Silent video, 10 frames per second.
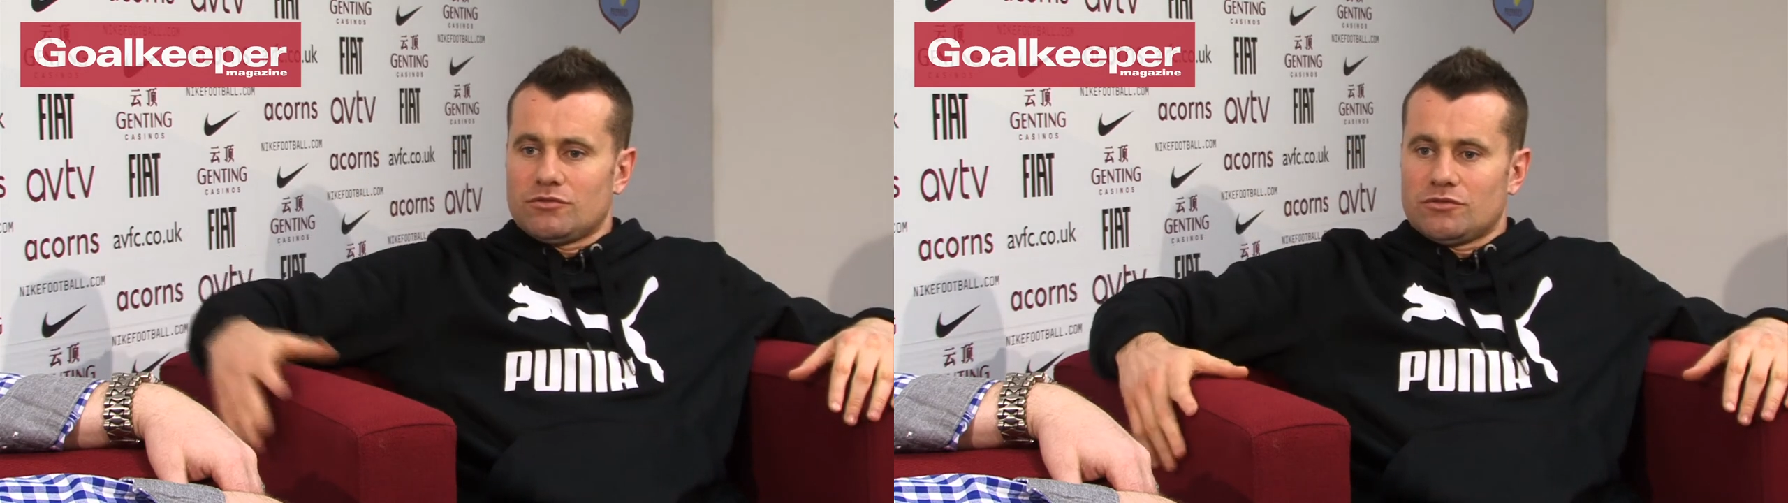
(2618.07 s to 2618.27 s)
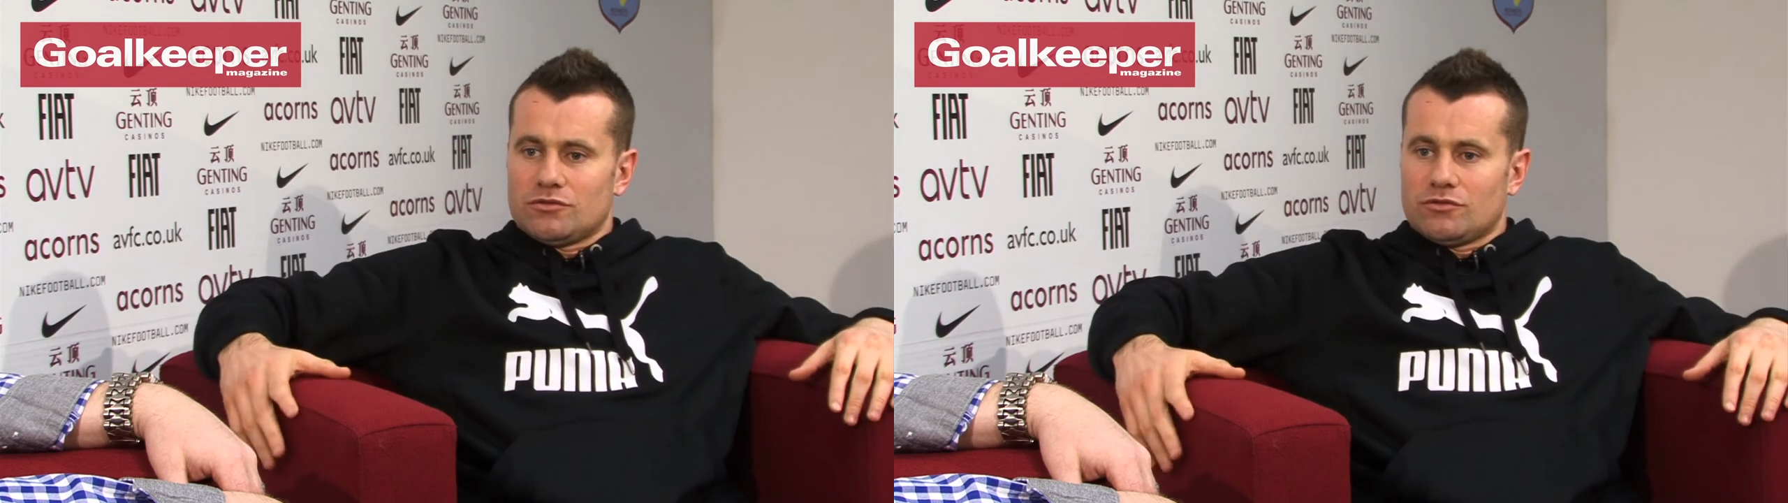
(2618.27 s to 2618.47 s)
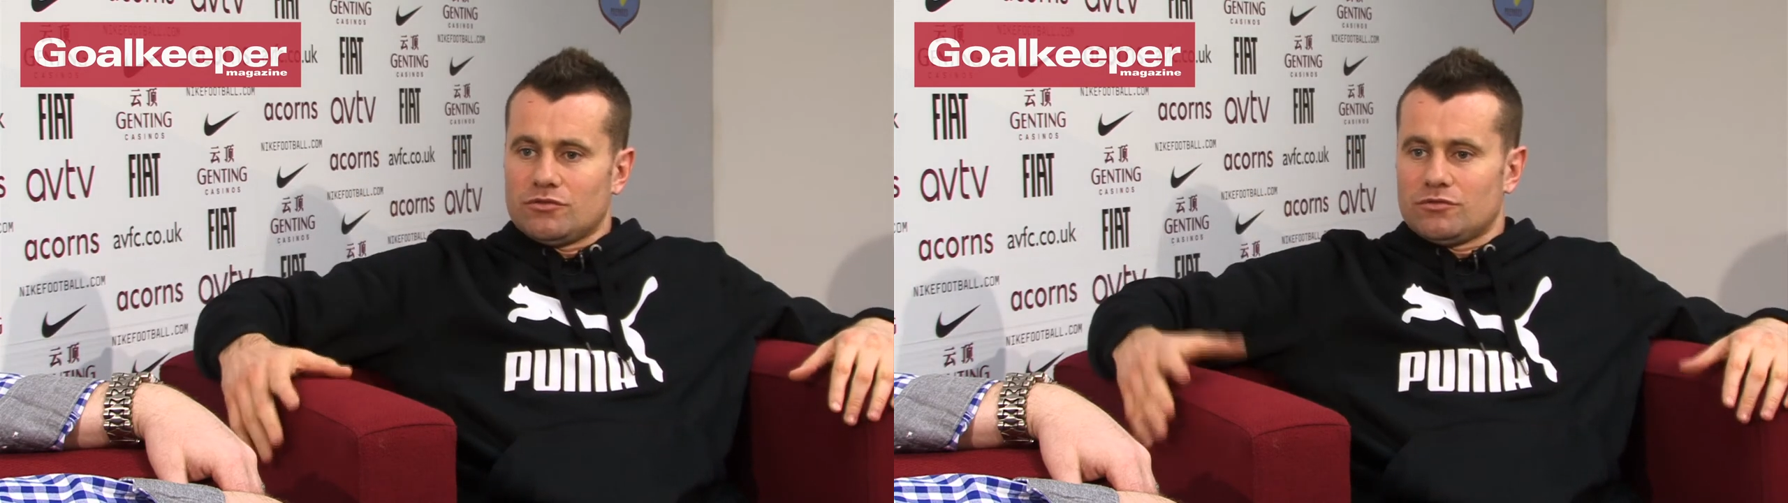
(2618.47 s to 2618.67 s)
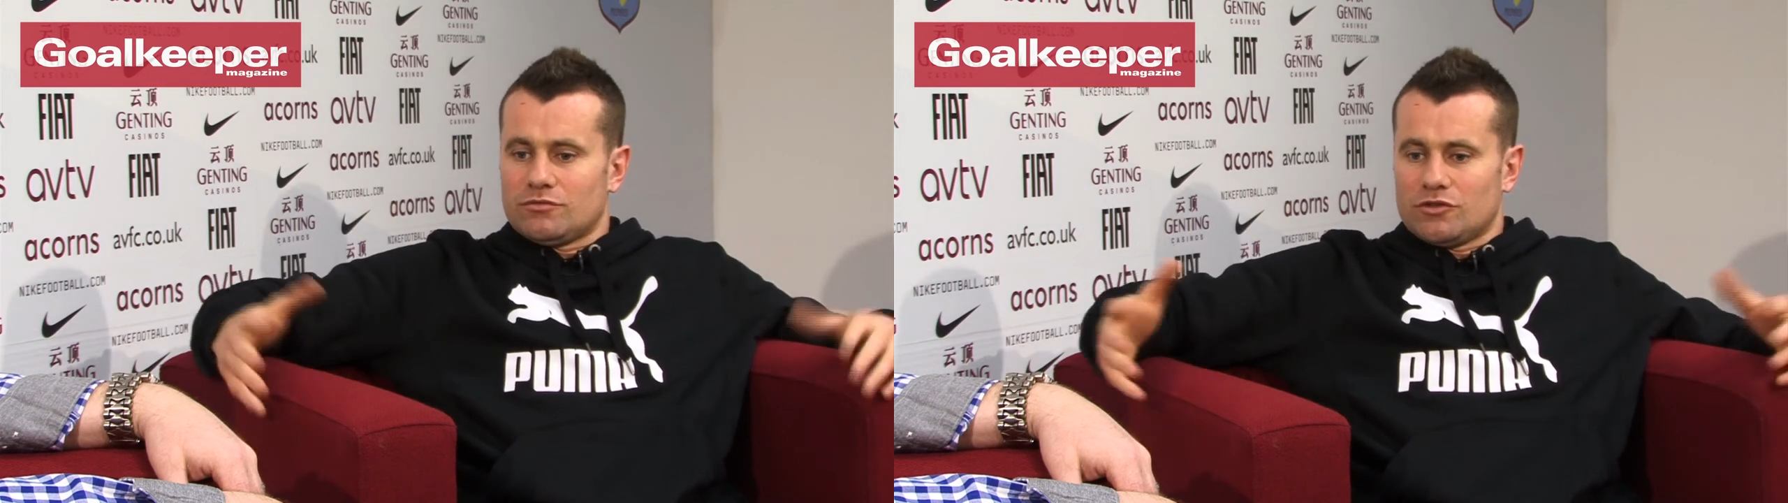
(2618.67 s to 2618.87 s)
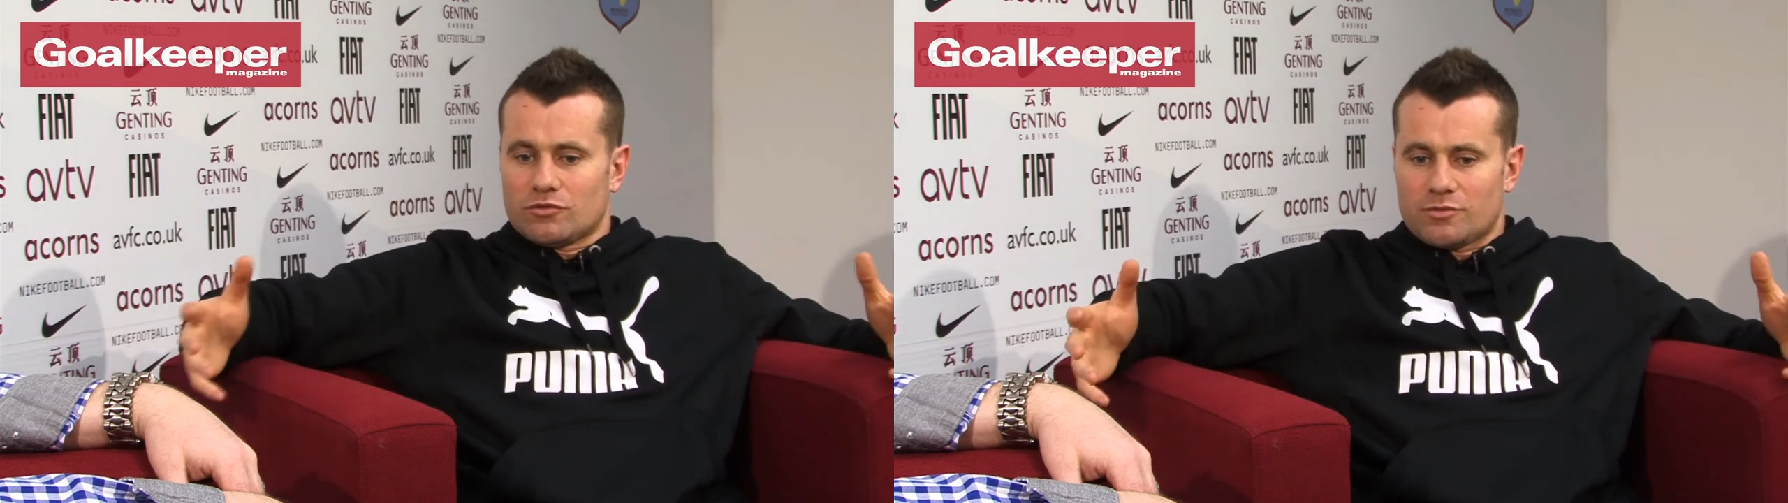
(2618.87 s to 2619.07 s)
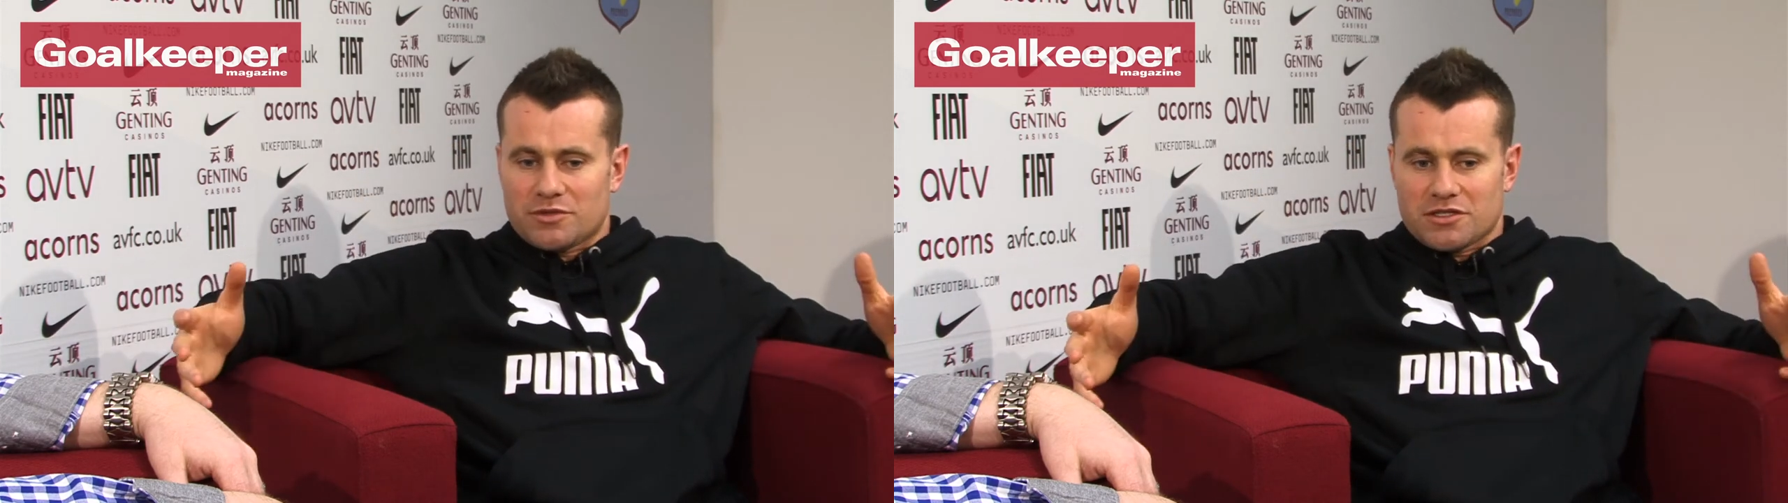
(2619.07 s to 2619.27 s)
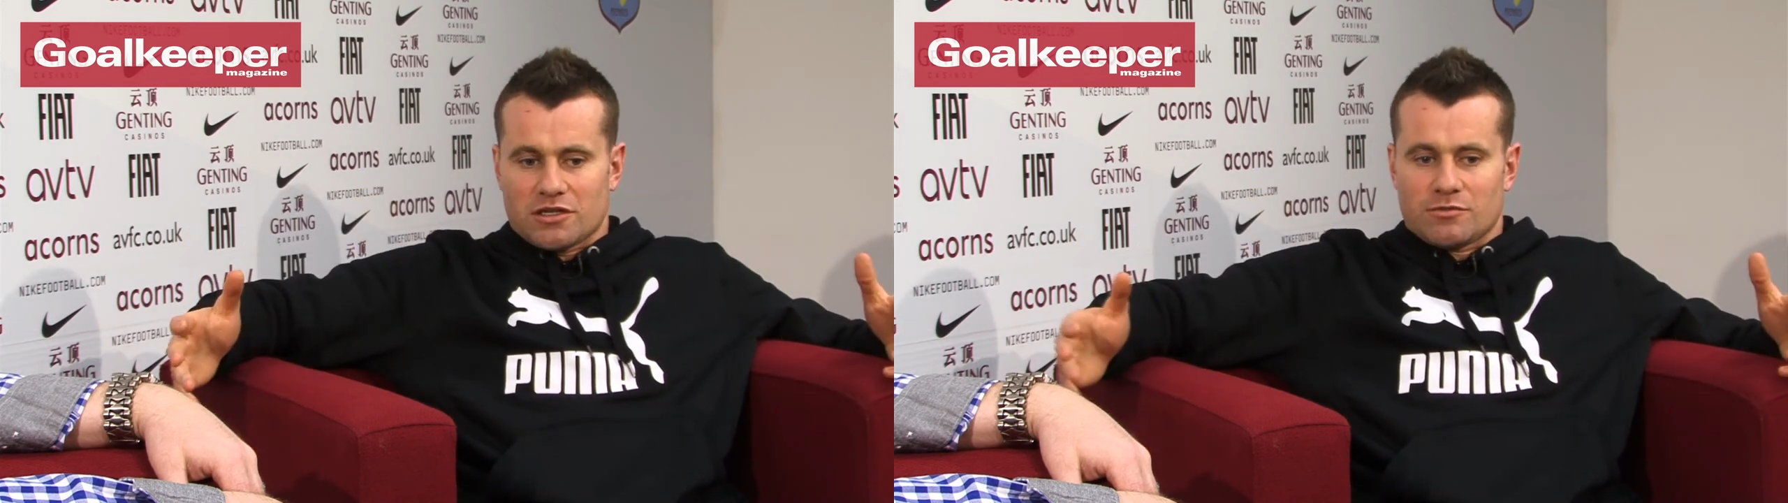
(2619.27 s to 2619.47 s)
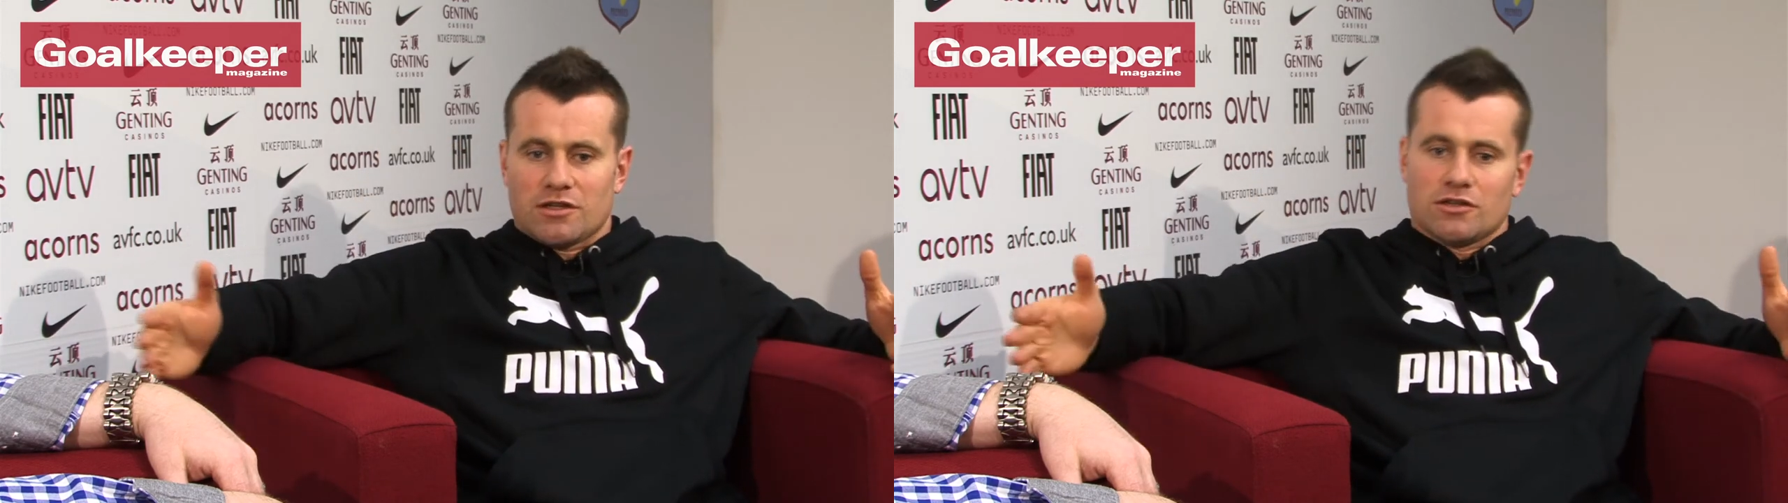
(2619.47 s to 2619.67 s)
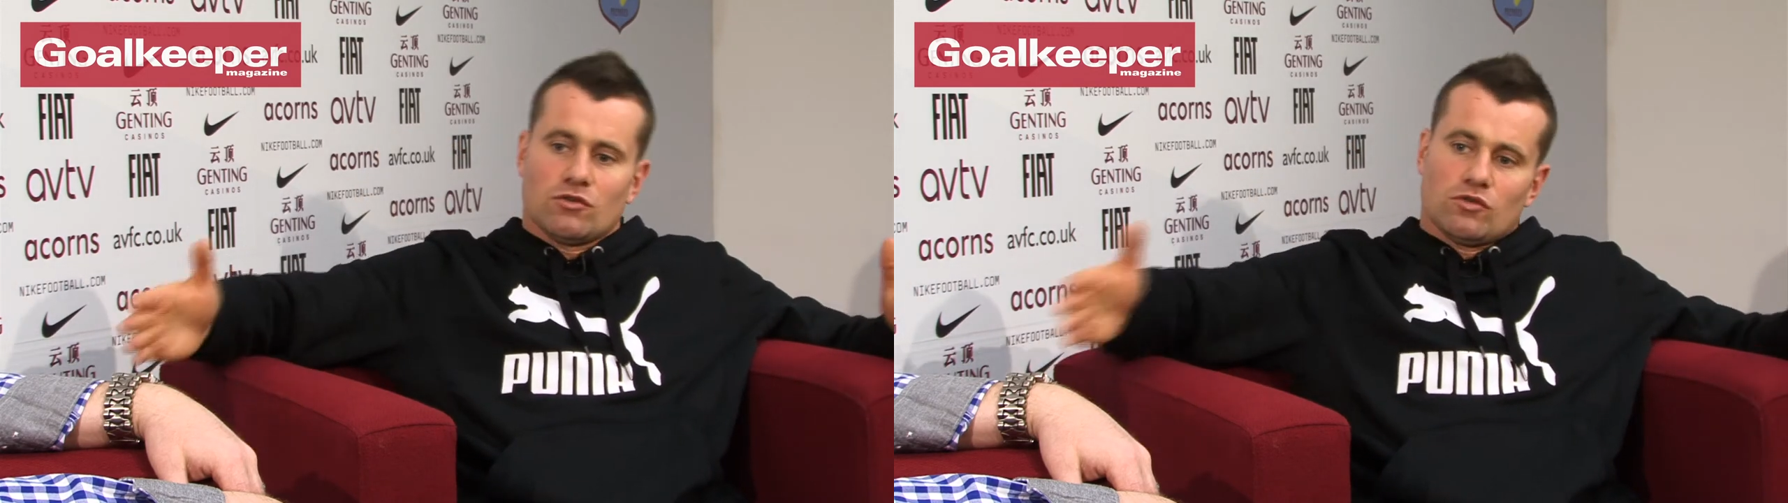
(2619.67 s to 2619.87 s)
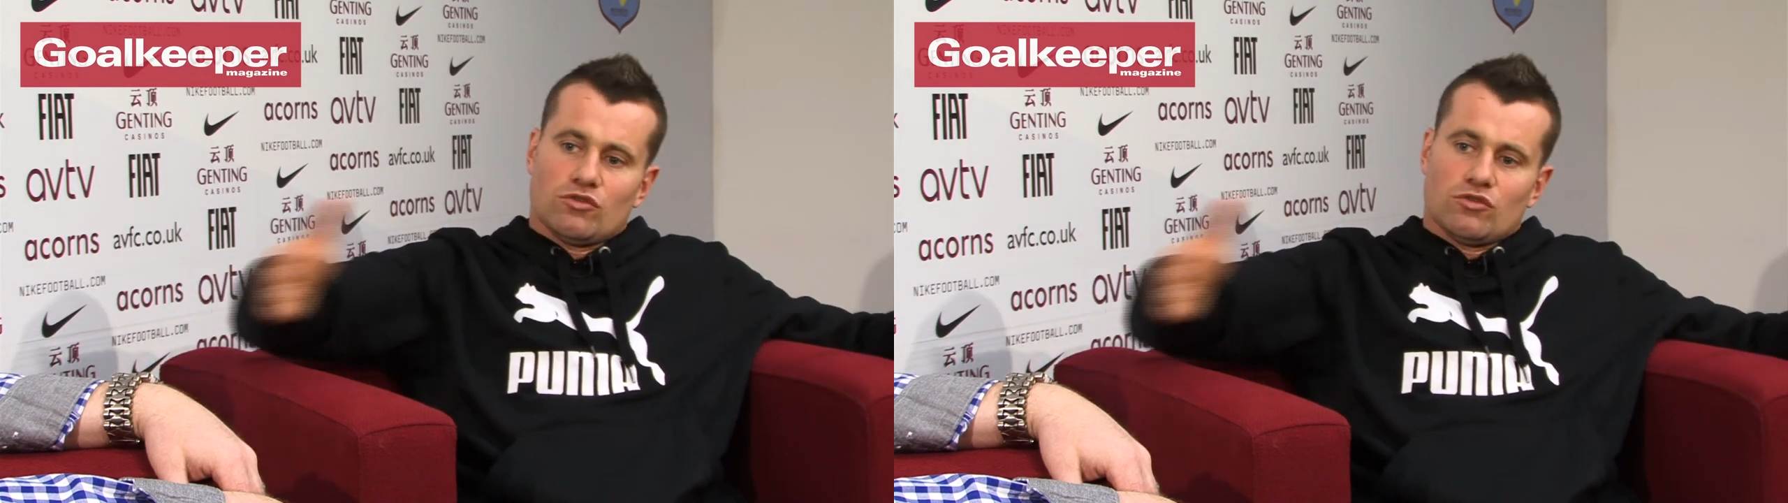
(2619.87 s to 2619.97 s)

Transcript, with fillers: to you know, maybe start in the middle of the goal,